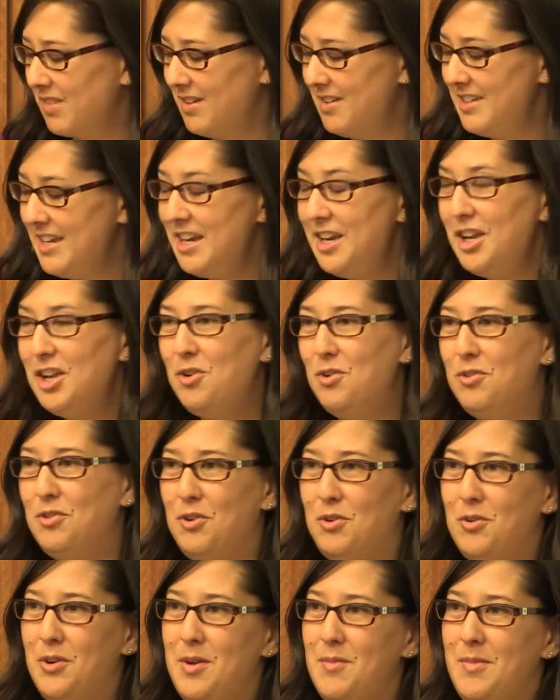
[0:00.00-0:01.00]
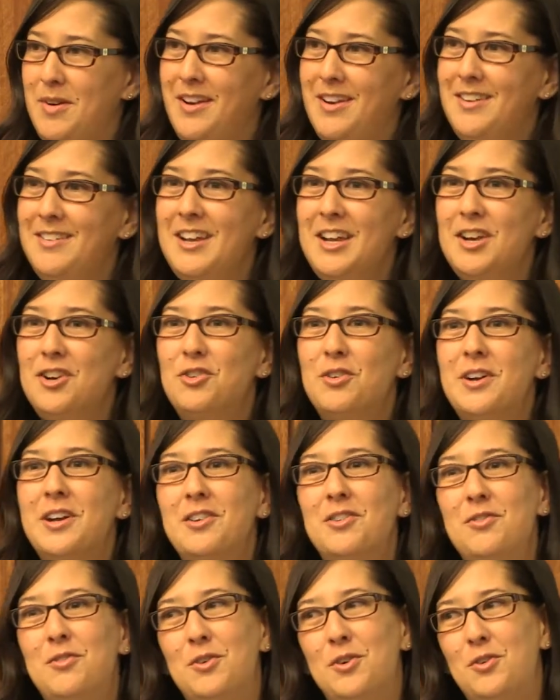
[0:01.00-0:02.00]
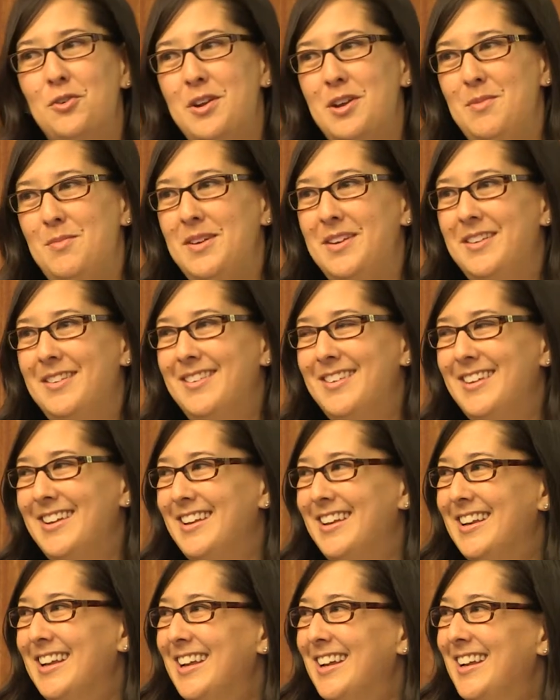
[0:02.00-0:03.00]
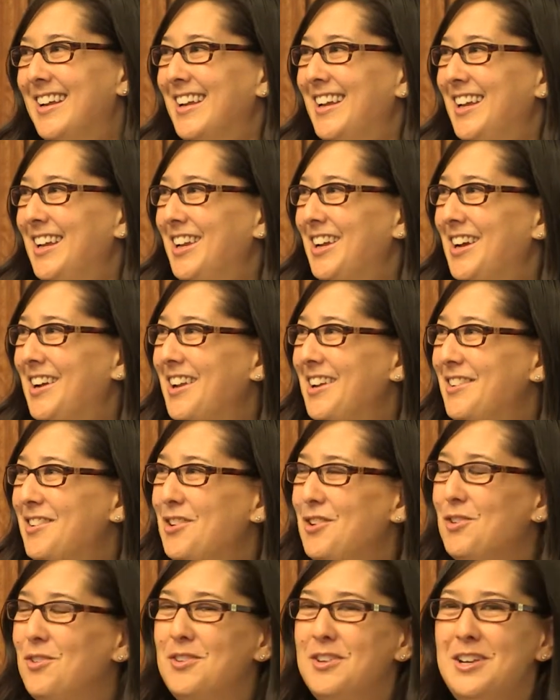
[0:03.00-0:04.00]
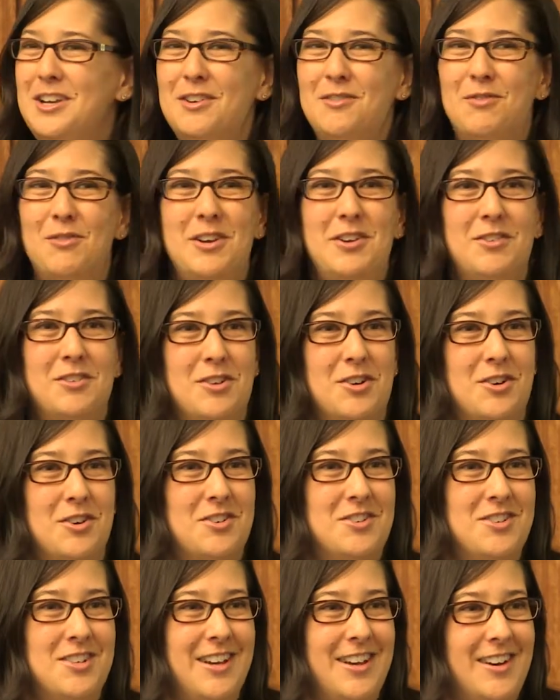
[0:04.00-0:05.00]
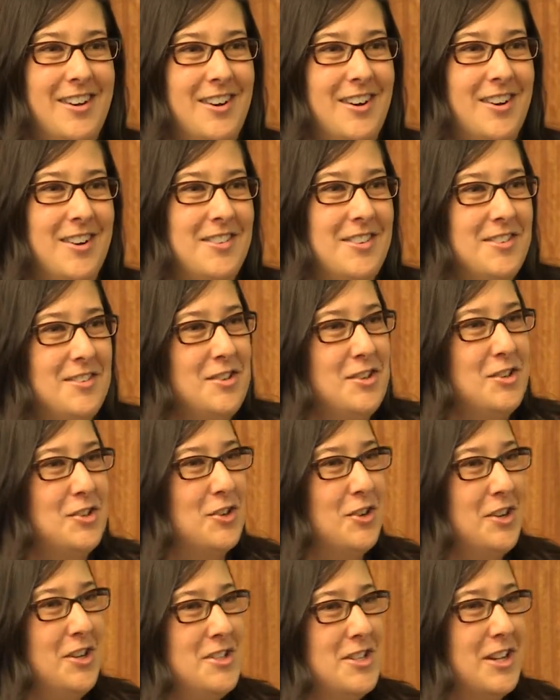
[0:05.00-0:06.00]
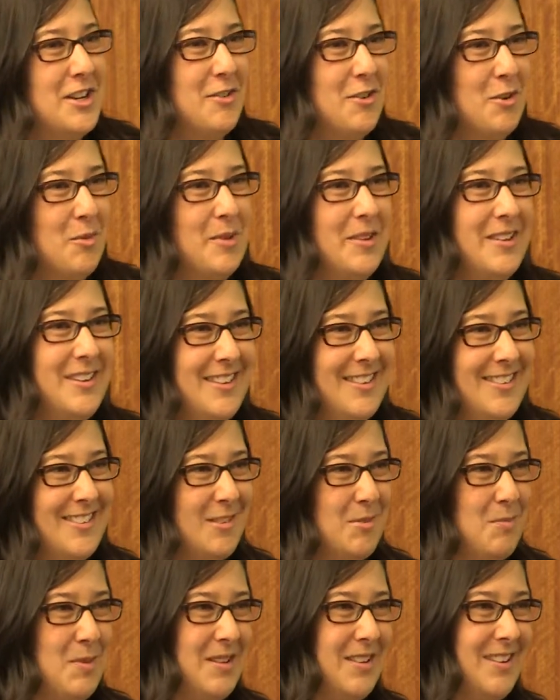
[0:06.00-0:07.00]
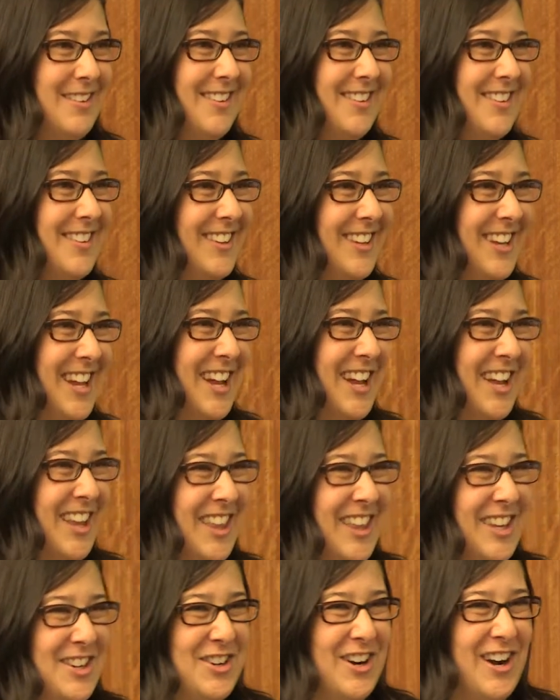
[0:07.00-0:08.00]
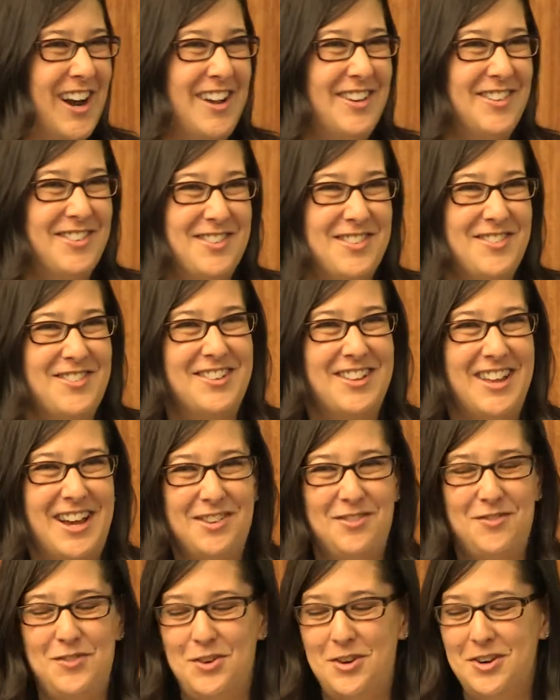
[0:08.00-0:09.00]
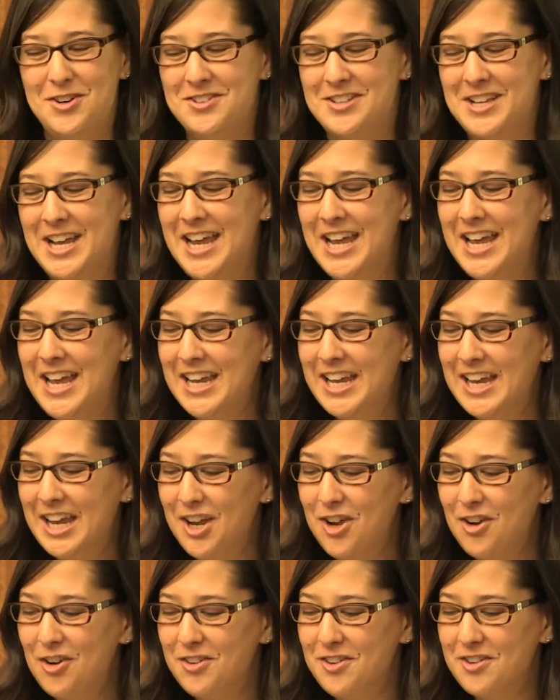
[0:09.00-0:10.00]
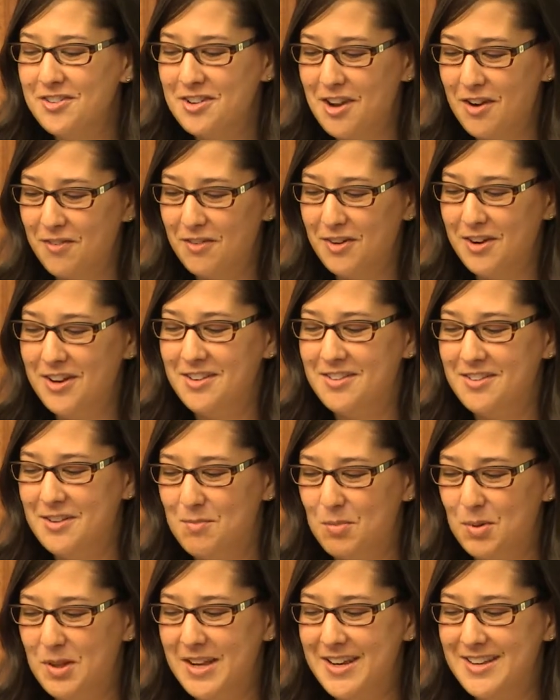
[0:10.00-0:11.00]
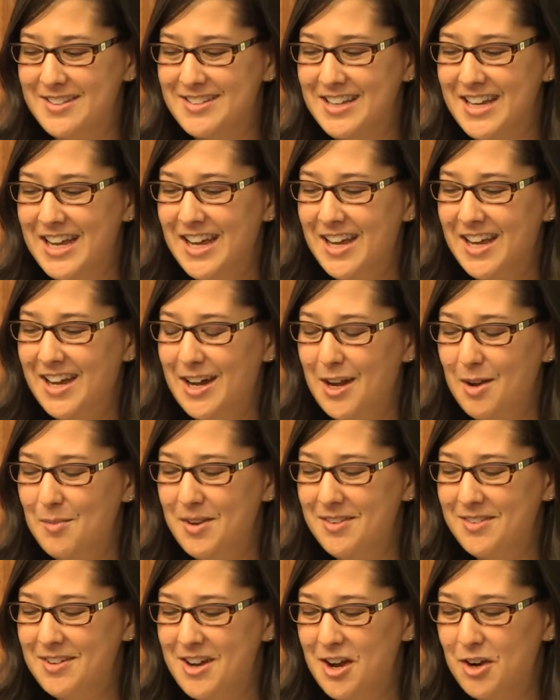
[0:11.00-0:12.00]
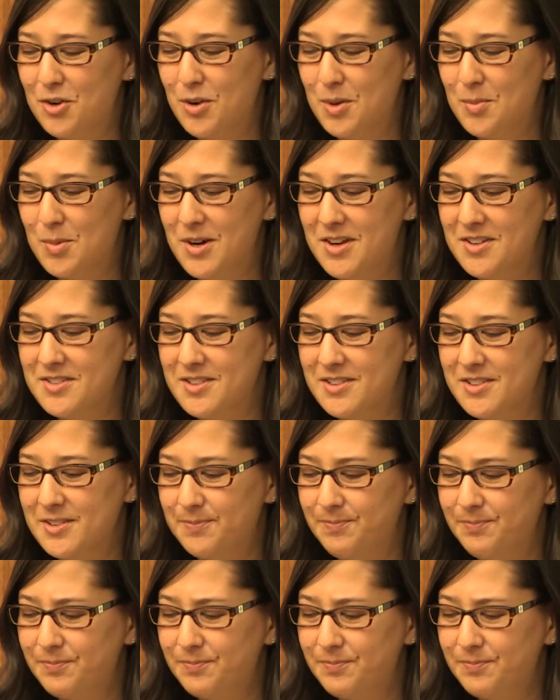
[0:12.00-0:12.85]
data use agreement and data transfer agreements, and I get to know the Dean of Research and our Assistant Attorney General, but this has been the trials of the last few years. Getting all this governance in place is an ongoing process.